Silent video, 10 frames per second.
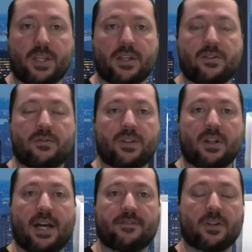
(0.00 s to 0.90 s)
because you
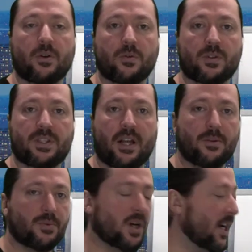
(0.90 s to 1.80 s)
still have to go sell
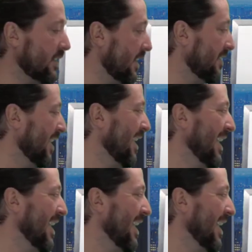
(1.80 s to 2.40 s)
the process.